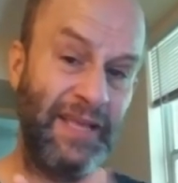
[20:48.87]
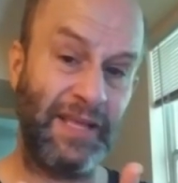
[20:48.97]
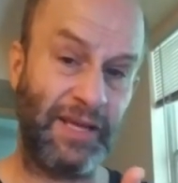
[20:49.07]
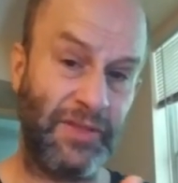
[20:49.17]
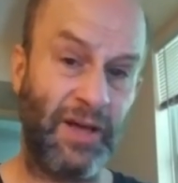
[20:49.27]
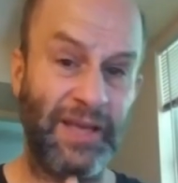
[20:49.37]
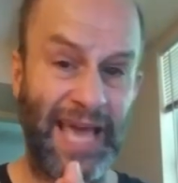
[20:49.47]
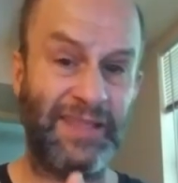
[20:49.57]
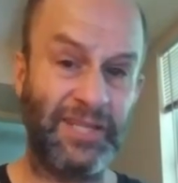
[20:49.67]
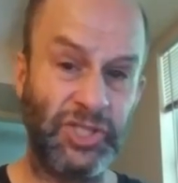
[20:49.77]
the
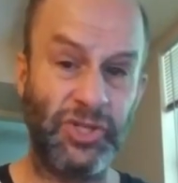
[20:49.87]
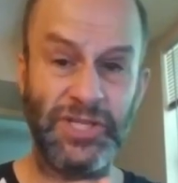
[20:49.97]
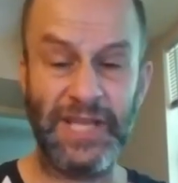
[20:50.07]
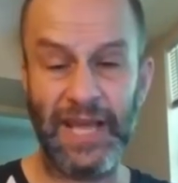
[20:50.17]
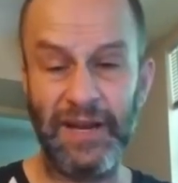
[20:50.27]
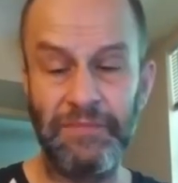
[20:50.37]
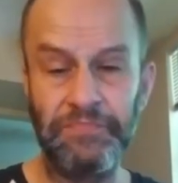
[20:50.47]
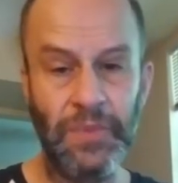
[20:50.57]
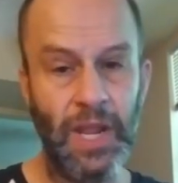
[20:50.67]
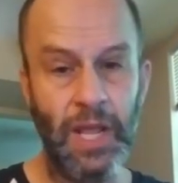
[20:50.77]
Catholic Church said,
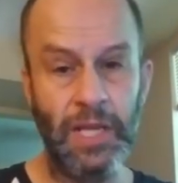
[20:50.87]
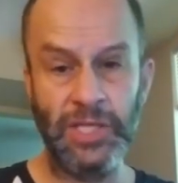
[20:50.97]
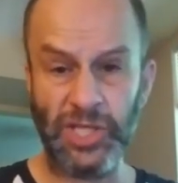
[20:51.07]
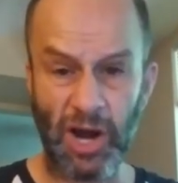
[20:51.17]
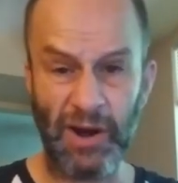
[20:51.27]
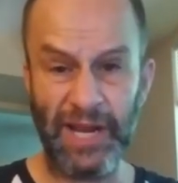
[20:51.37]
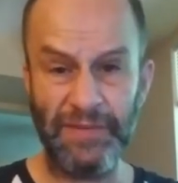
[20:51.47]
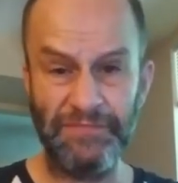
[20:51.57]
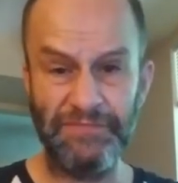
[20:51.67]
sorry,